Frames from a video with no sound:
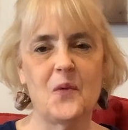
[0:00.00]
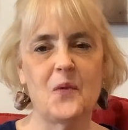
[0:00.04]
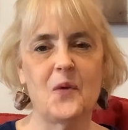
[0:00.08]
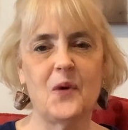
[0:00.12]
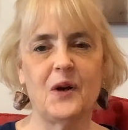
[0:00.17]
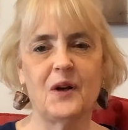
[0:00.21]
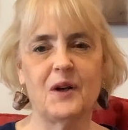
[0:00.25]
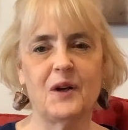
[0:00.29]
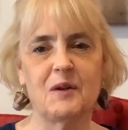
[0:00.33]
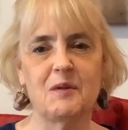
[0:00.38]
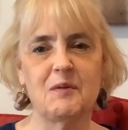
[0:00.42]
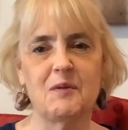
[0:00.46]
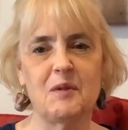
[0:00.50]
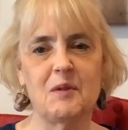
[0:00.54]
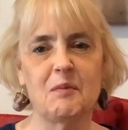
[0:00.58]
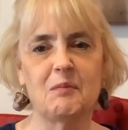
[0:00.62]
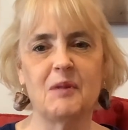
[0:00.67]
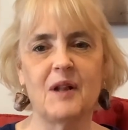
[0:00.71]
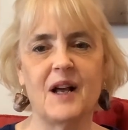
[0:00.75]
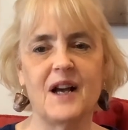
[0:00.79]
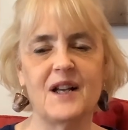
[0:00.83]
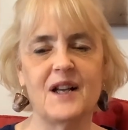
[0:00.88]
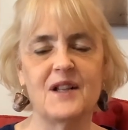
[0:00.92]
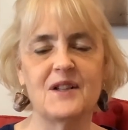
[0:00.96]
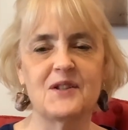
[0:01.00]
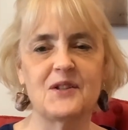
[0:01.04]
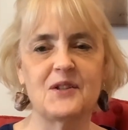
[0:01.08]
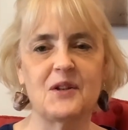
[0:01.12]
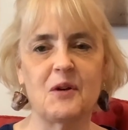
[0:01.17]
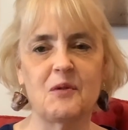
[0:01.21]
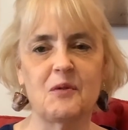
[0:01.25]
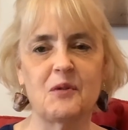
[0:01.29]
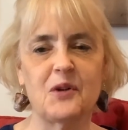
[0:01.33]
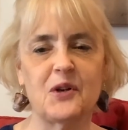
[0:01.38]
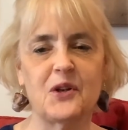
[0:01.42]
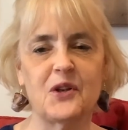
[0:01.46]
Welcome to the Blind
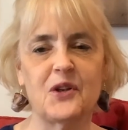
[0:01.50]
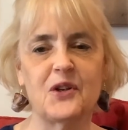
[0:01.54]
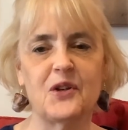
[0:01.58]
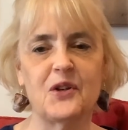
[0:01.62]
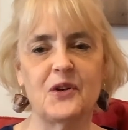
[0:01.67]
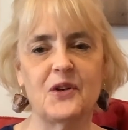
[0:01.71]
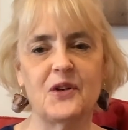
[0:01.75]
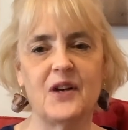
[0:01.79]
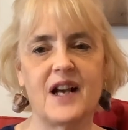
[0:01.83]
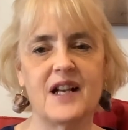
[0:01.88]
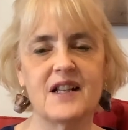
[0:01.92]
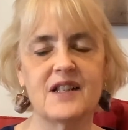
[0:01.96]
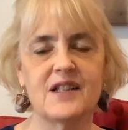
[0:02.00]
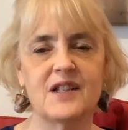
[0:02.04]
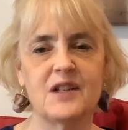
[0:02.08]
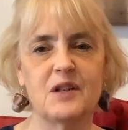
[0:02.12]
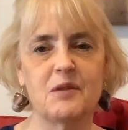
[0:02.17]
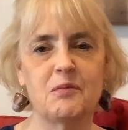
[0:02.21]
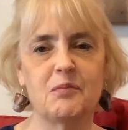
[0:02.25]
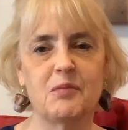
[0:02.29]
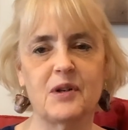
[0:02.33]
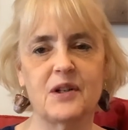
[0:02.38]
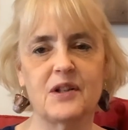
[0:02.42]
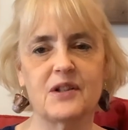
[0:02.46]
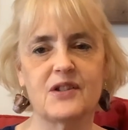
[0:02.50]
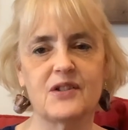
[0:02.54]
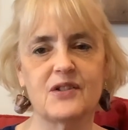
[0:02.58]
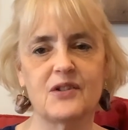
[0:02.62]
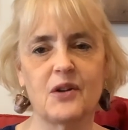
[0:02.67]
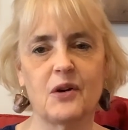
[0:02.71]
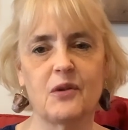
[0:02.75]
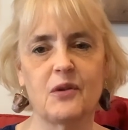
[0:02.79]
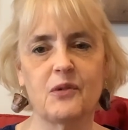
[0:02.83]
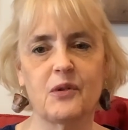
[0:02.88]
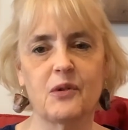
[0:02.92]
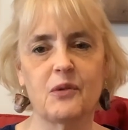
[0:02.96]
Zone, where curiosity brings its
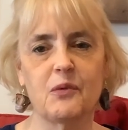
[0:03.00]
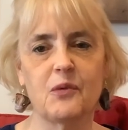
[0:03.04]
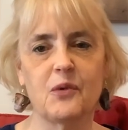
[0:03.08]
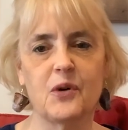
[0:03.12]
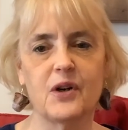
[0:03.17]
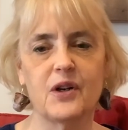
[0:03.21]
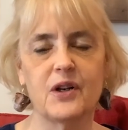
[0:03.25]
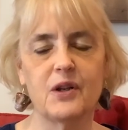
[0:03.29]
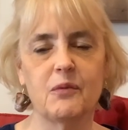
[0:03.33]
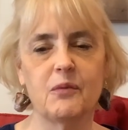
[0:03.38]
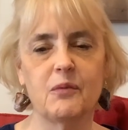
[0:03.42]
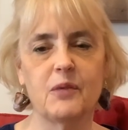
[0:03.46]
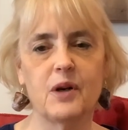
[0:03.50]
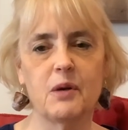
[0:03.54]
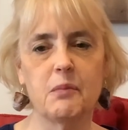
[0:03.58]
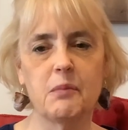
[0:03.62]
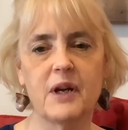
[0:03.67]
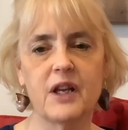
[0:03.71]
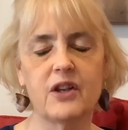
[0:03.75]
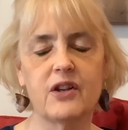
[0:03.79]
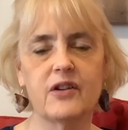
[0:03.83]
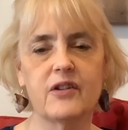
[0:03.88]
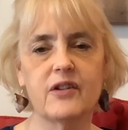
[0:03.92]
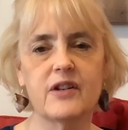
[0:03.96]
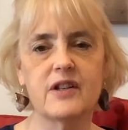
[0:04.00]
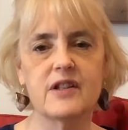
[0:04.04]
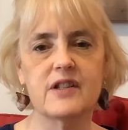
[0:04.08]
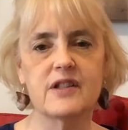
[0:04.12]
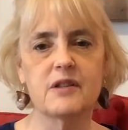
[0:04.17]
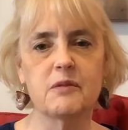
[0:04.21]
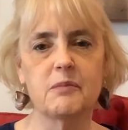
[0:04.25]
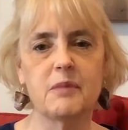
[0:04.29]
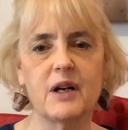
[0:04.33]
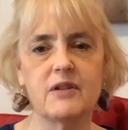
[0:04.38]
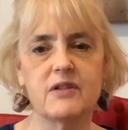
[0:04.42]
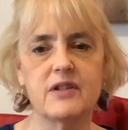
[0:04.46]
own reward. And what am I curious
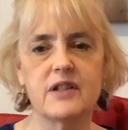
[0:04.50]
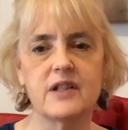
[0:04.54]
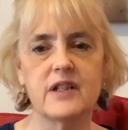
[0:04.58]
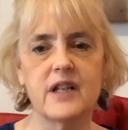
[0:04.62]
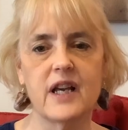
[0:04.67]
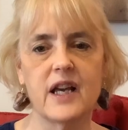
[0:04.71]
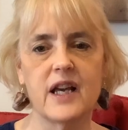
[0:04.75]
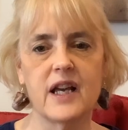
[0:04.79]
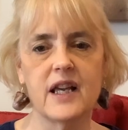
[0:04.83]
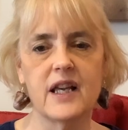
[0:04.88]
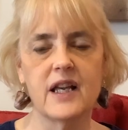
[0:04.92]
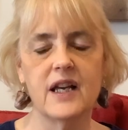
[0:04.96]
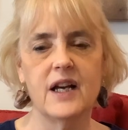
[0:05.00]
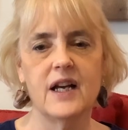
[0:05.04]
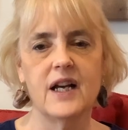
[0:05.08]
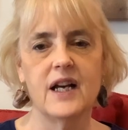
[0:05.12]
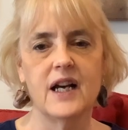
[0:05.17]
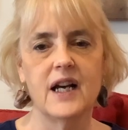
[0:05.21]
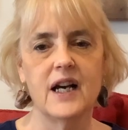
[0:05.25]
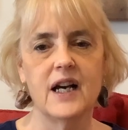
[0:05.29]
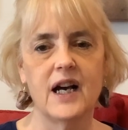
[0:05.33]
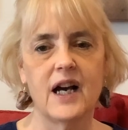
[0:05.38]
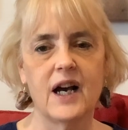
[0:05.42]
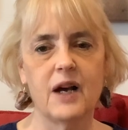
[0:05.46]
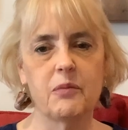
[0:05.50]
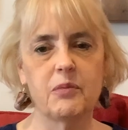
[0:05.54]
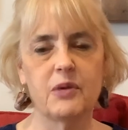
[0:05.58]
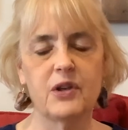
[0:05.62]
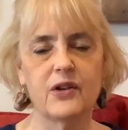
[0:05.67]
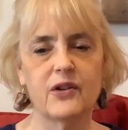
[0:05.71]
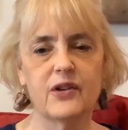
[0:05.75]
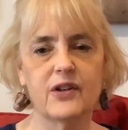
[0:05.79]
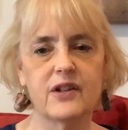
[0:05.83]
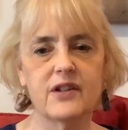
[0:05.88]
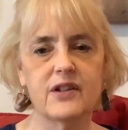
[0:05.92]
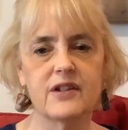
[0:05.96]
about today? I'm
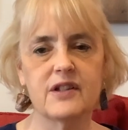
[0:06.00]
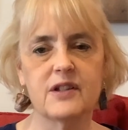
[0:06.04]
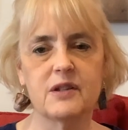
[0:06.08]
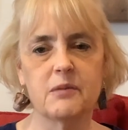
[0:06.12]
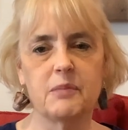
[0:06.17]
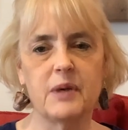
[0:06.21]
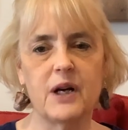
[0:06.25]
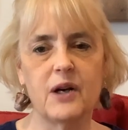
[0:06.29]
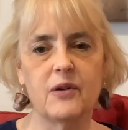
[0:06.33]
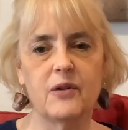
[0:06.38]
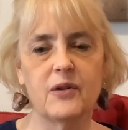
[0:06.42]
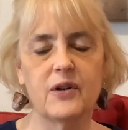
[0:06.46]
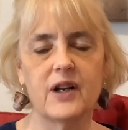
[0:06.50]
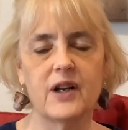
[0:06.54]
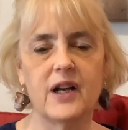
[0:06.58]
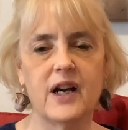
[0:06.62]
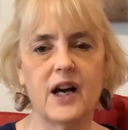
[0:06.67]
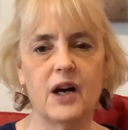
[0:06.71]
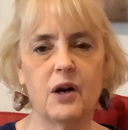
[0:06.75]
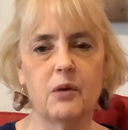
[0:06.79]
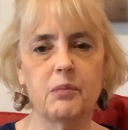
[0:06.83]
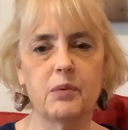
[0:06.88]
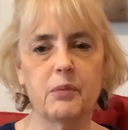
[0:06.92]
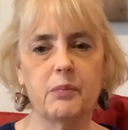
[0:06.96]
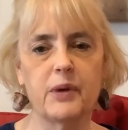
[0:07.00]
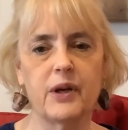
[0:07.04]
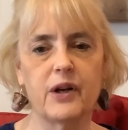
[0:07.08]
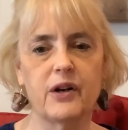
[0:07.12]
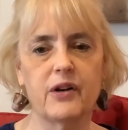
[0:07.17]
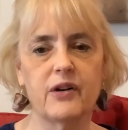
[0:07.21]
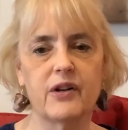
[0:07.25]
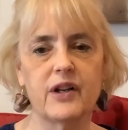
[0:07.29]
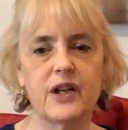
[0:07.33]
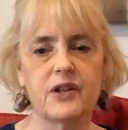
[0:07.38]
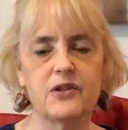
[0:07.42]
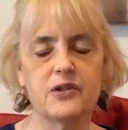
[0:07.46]
curious about how
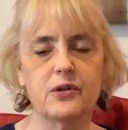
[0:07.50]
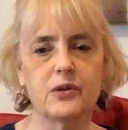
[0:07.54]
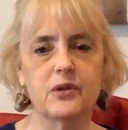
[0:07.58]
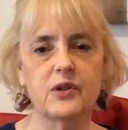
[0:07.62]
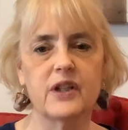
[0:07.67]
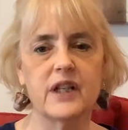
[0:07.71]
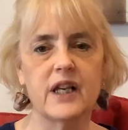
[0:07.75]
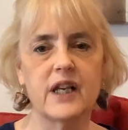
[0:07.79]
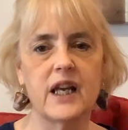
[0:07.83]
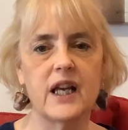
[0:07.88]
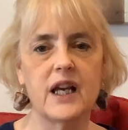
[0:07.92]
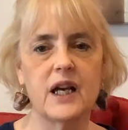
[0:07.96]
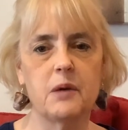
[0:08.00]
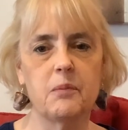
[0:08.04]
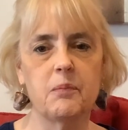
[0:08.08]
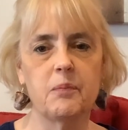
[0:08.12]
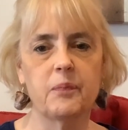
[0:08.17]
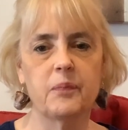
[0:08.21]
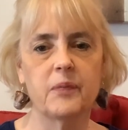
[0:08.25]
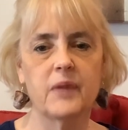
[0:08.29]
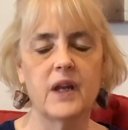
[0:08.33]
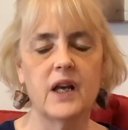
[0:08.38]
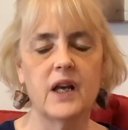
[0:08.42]
prepared I truly am.